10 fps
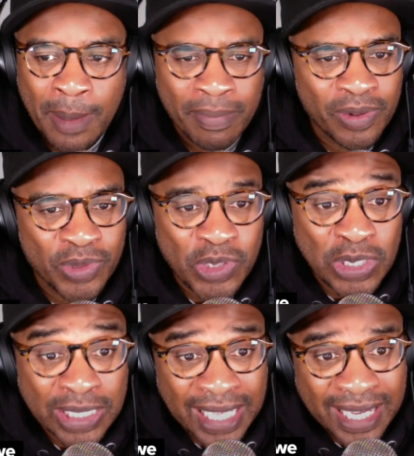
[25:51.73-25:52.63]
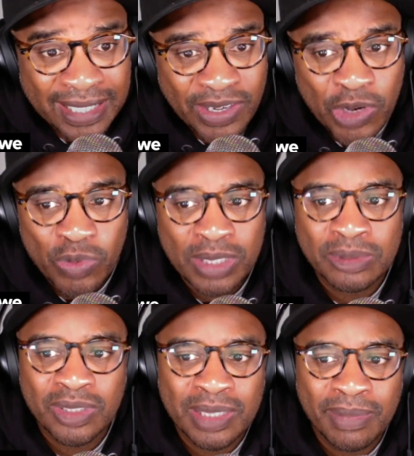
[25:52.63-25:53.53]
But when you look at it, Deron Williams
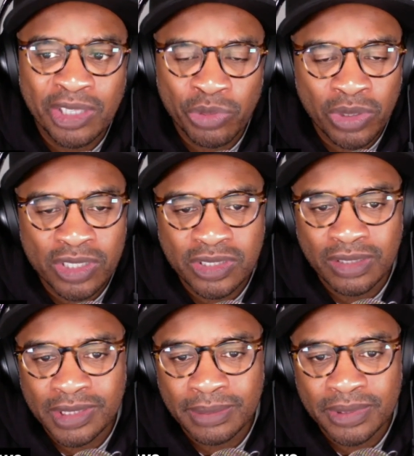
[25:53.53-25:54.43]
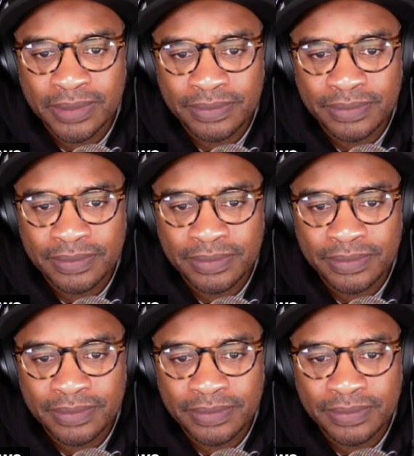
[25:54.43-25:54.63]
only made 3 All-Star teams.